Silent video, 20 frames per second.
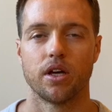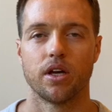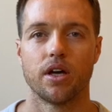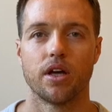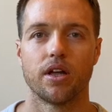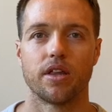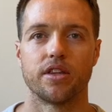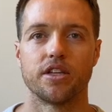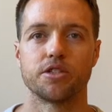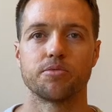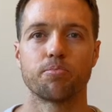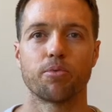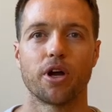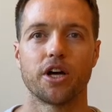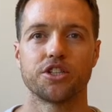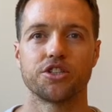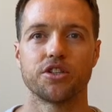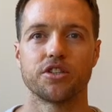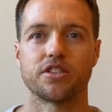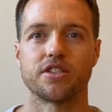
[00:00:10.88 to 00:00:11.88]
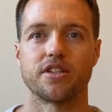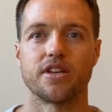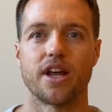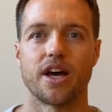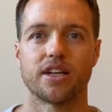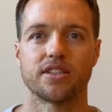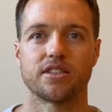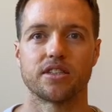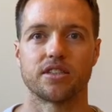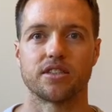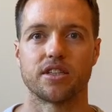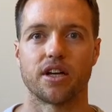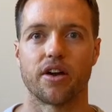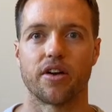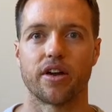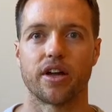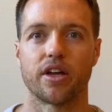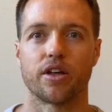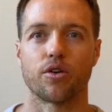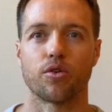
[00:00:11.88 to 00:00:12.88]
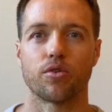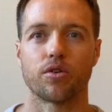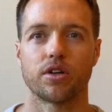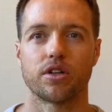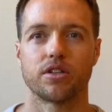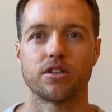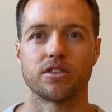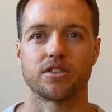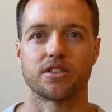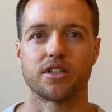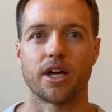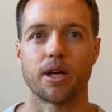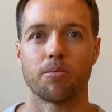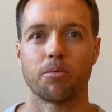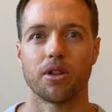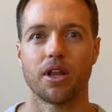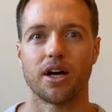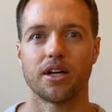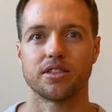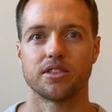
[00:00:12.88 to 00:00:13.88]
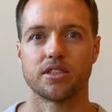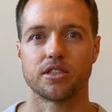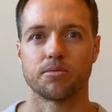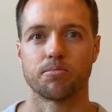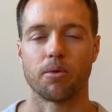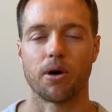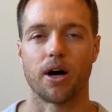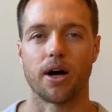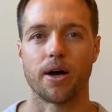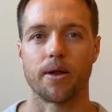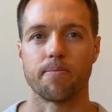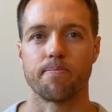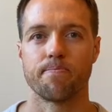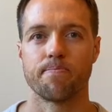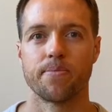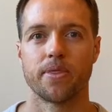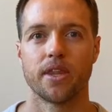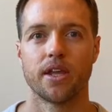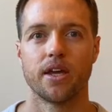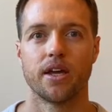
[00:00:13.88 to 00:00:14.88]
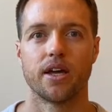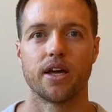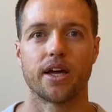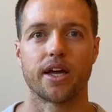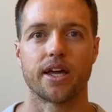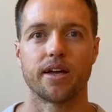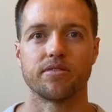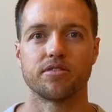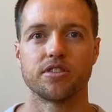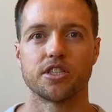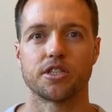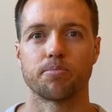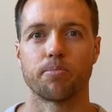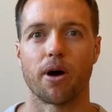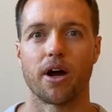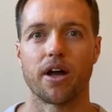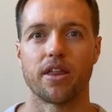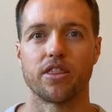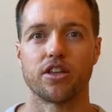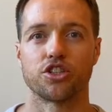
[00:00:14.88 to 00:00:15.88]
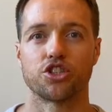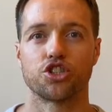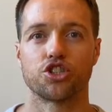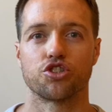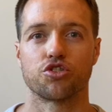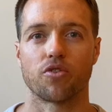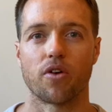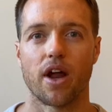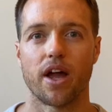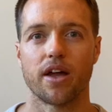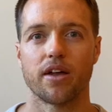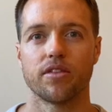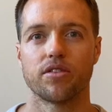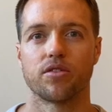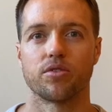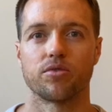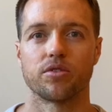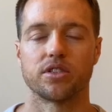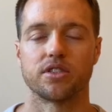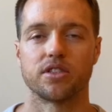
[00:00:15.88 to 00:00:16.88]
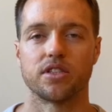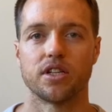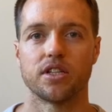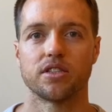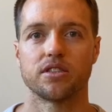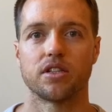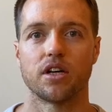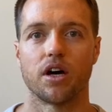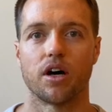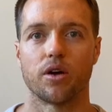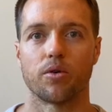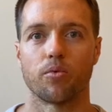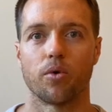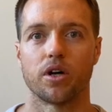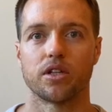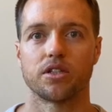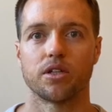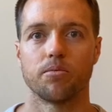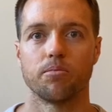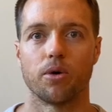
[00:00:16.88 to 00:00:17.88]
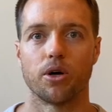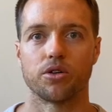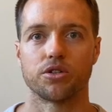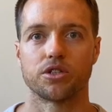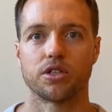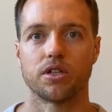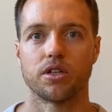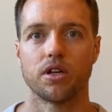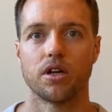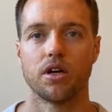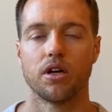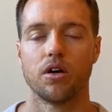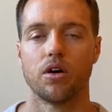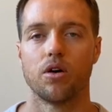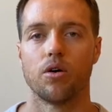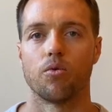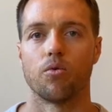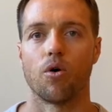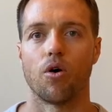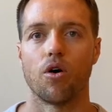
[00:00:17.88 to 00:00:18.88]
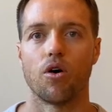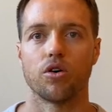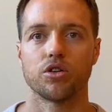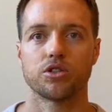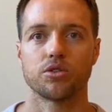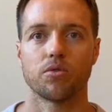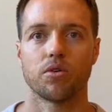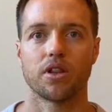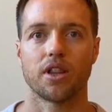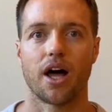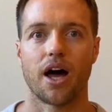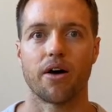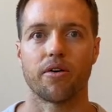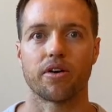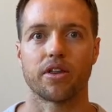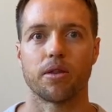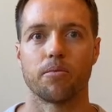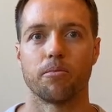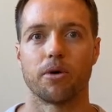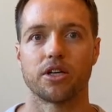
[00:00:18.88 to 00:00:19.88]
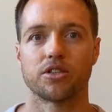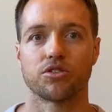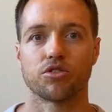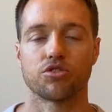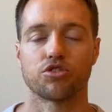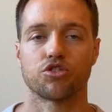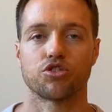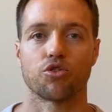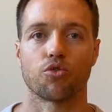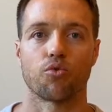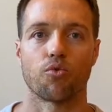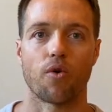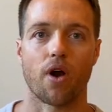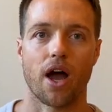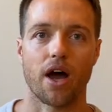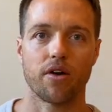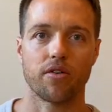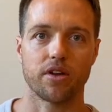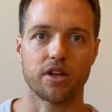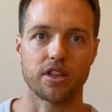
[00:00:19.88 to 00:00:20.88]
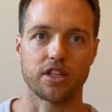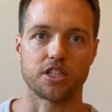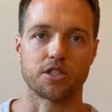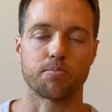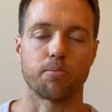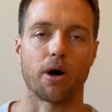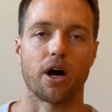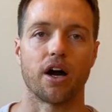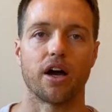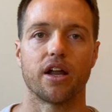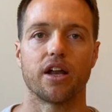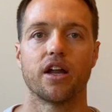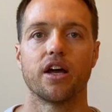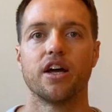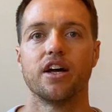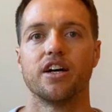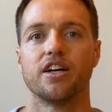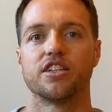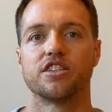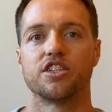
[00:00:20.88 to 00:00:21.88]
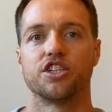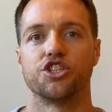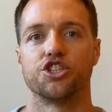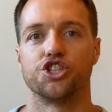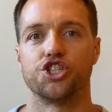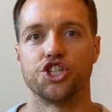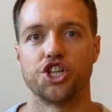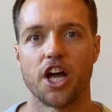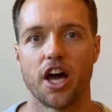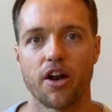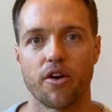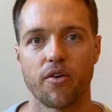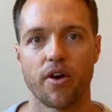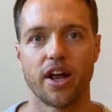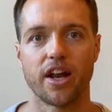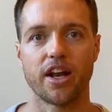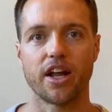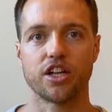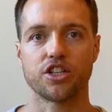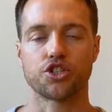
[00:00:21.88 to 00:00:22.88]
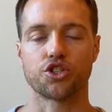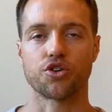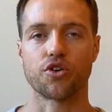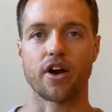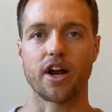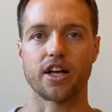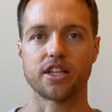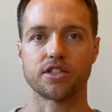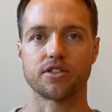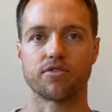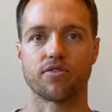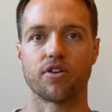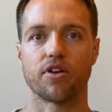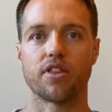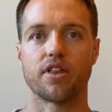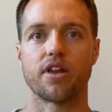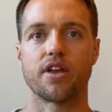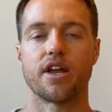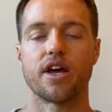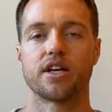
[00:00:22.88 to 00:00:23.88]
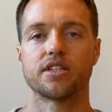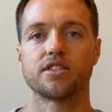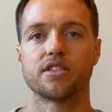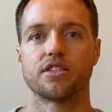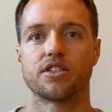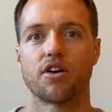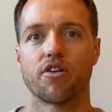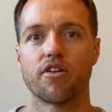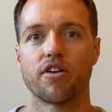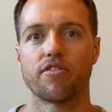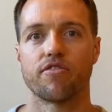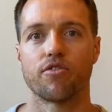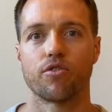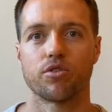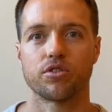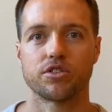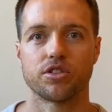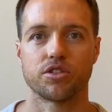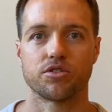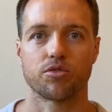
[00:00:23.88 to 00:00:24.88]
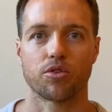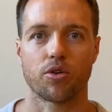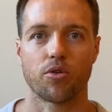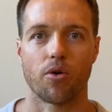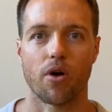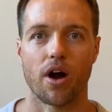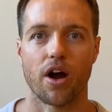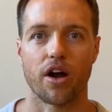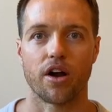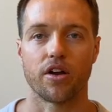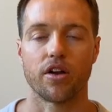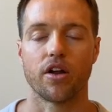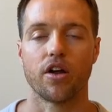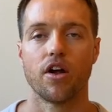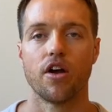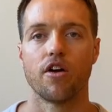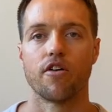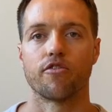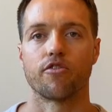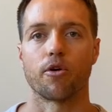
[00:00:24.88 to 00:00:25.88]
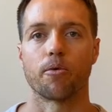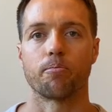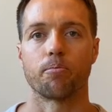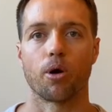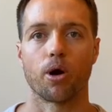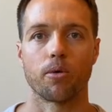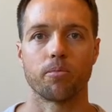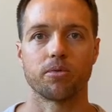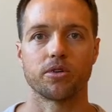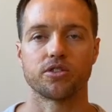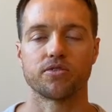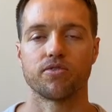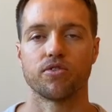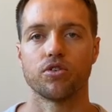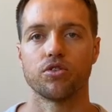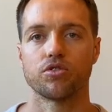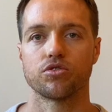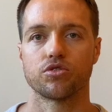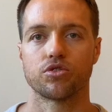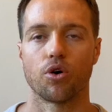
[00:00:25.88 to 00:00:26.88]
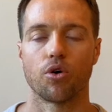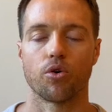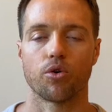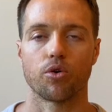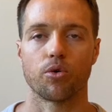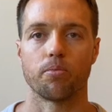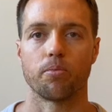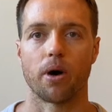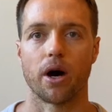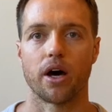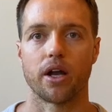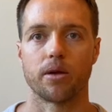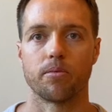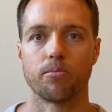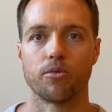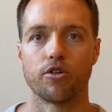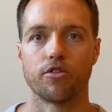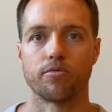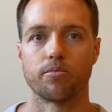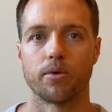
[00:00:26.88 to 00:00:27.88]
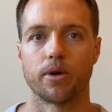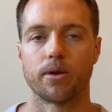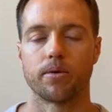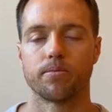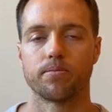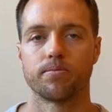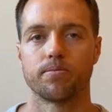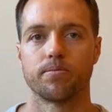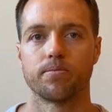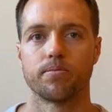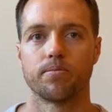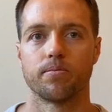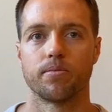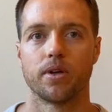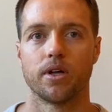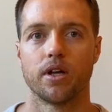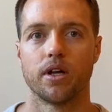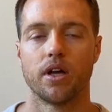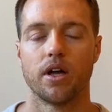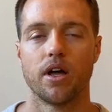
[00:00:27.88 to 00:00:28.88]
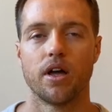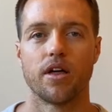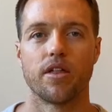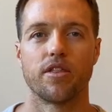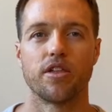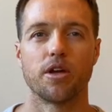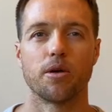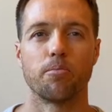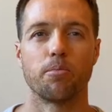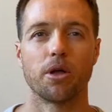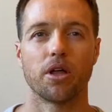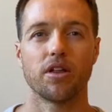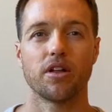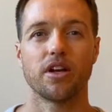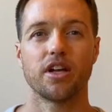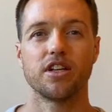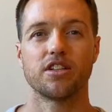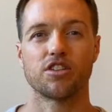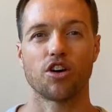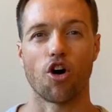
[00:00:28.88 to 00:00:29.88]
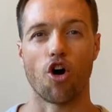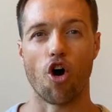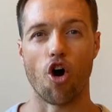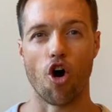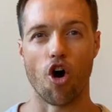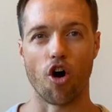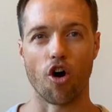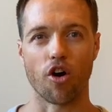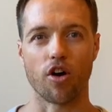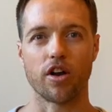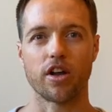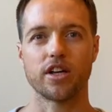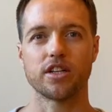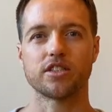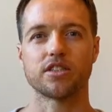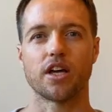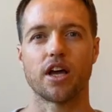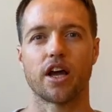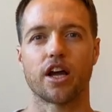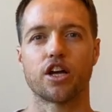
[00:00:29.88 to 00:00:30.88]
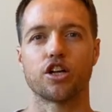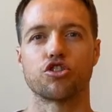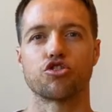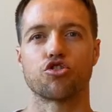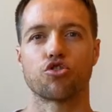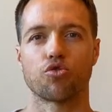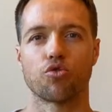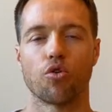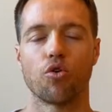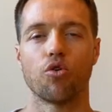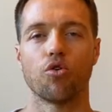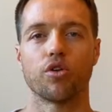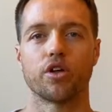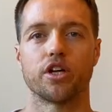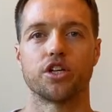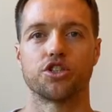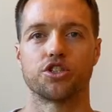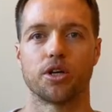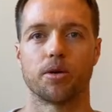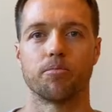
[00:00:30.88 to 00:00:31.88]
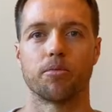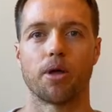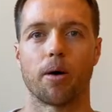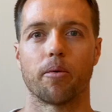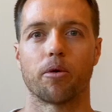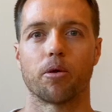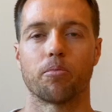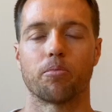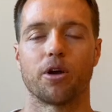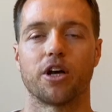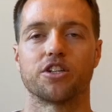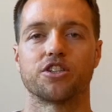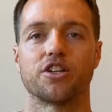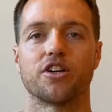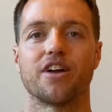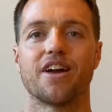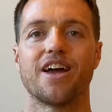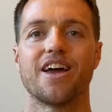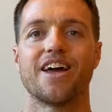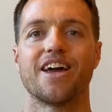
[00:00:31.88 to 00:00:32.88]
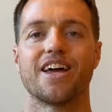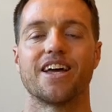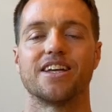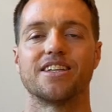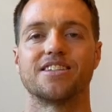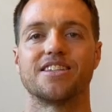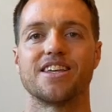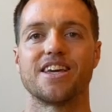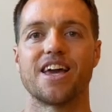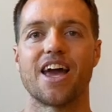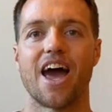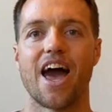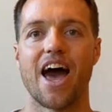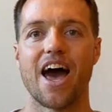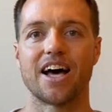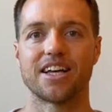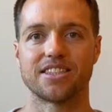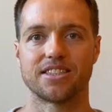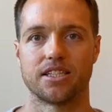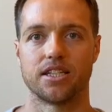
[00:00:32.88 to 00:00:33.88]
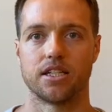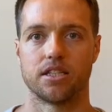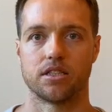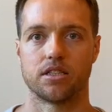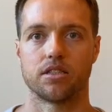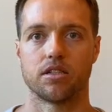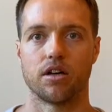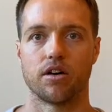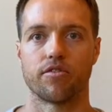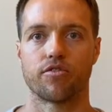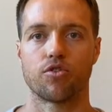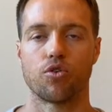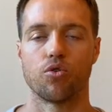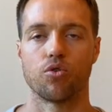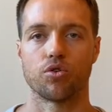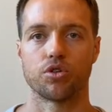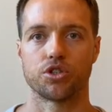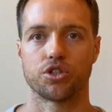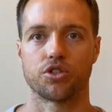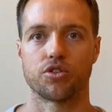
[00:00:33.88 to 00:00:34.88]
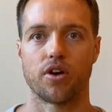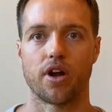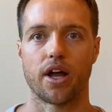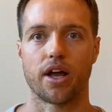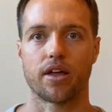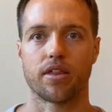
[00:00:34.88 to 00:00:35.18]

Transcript: This pressure is necessary in order to stabilize the spine. It gives the spine the strength to resist unwanted motion, while also allowing the muscles surrounding the spine to generate and transfer the necessary forces required for purposeful total body movement. The ability to harness and control intra-abdominal pressure is the essence of core strength.